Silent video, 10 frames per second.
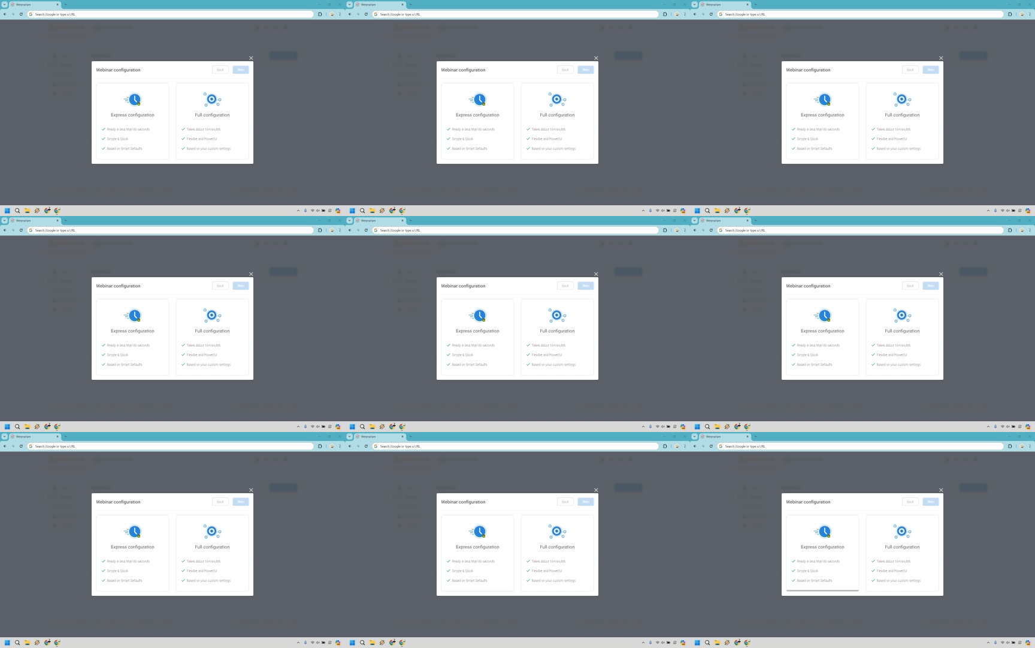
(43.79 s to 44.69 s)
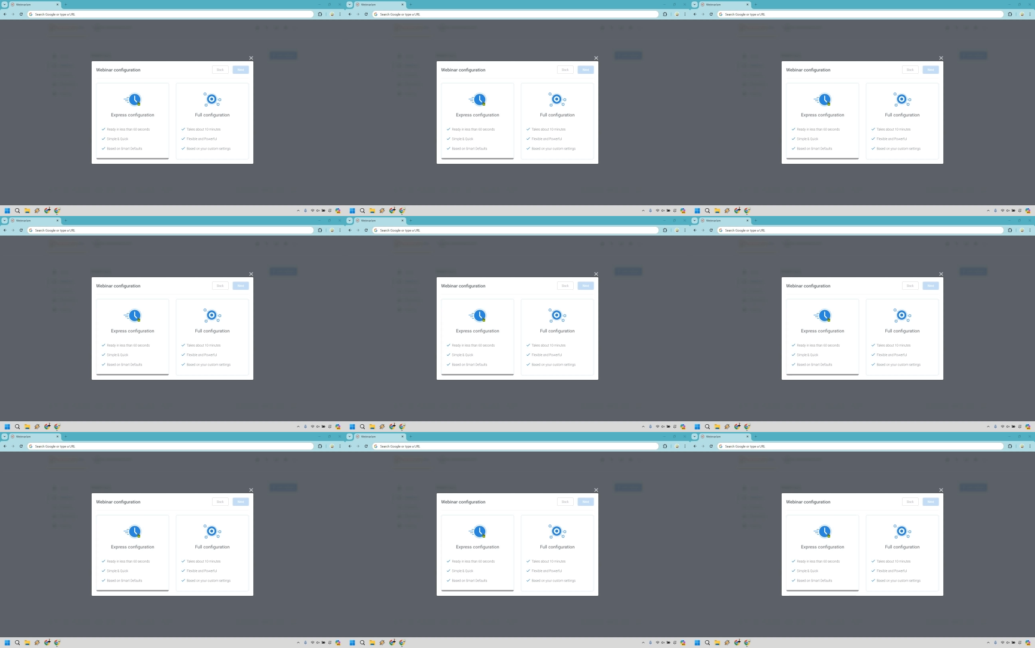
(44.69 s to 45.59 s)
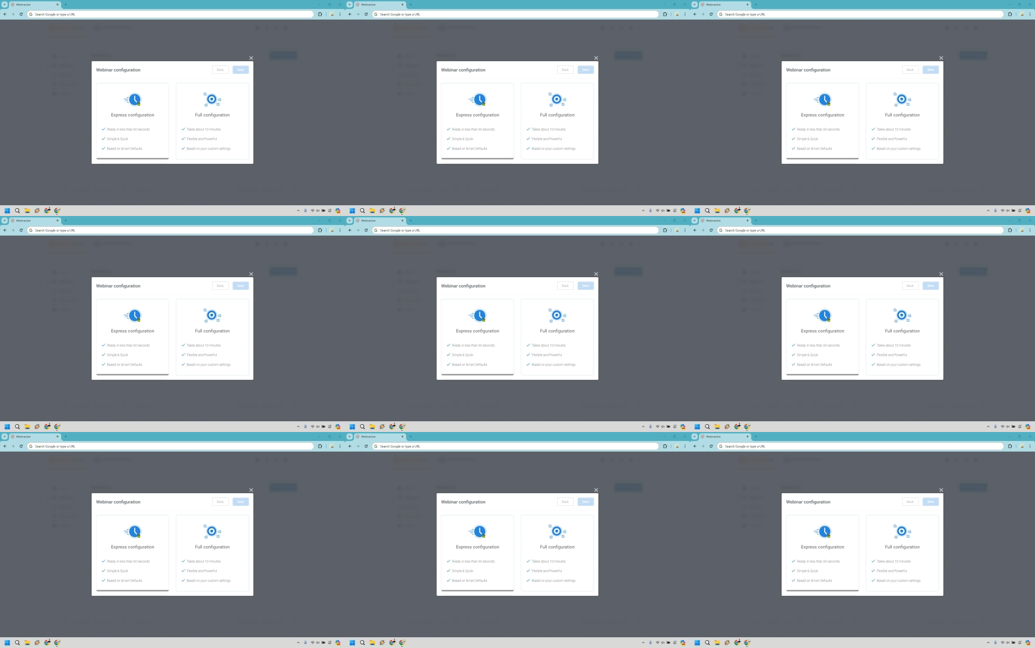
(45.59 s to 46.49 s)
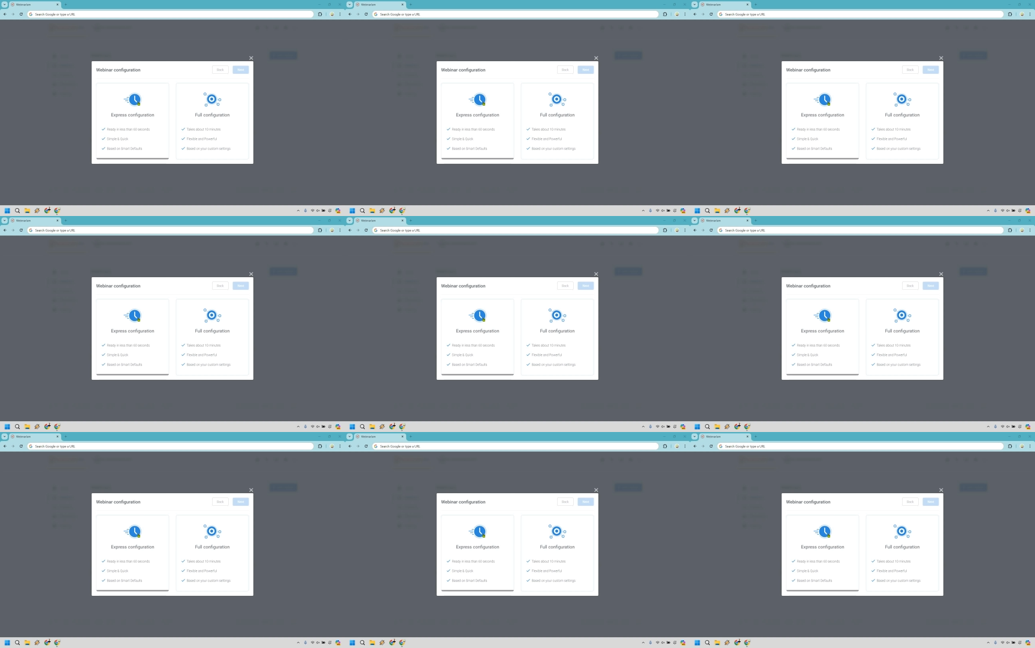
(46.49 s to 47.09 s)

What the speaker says: Nobody's mouth can be seen.